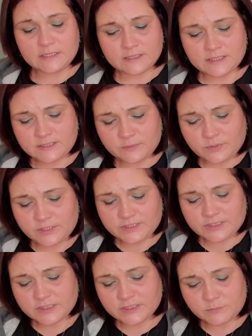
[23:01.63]
This one is
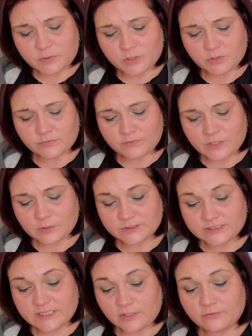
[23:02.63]
a smartphone
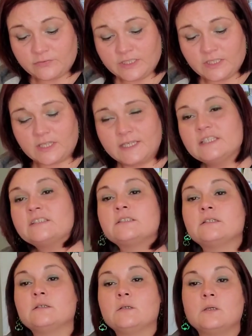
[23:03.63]
selfie light.
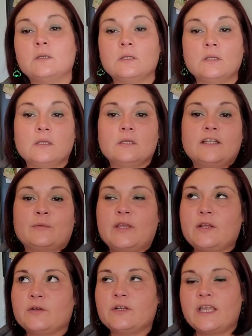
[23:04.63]
Now,
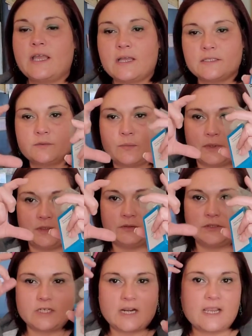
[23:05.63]
Peyton already has one
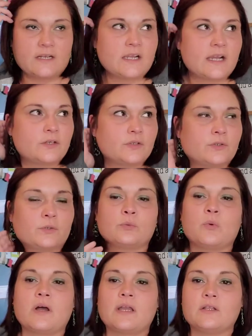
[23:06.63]
that I had gotten her a
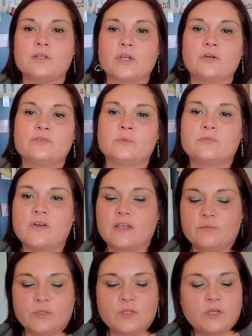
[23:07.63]
while ago from
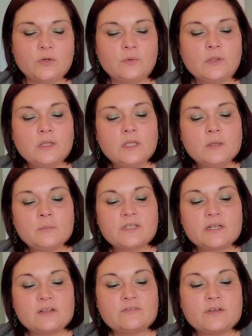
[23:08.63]
Five Below, but
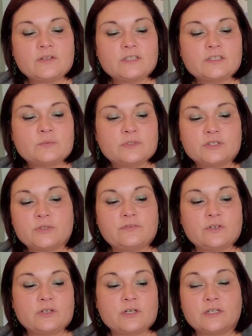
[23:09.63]
then I found this one, so I
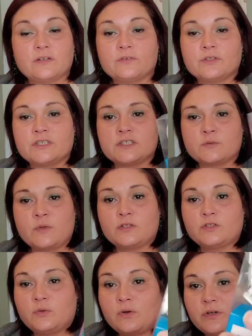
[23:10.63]
figured I'd give her this as well.
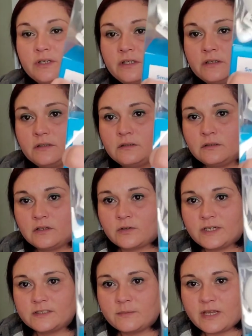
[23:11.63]
And you already, it
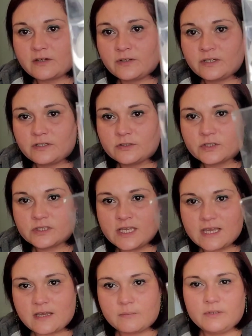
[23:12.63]
already has a battery in it. There's a
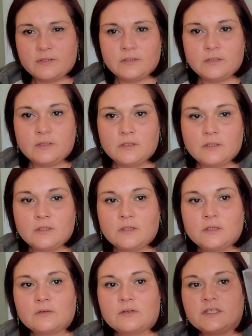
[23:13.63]
tab
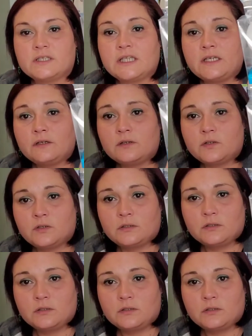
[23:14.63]
right there.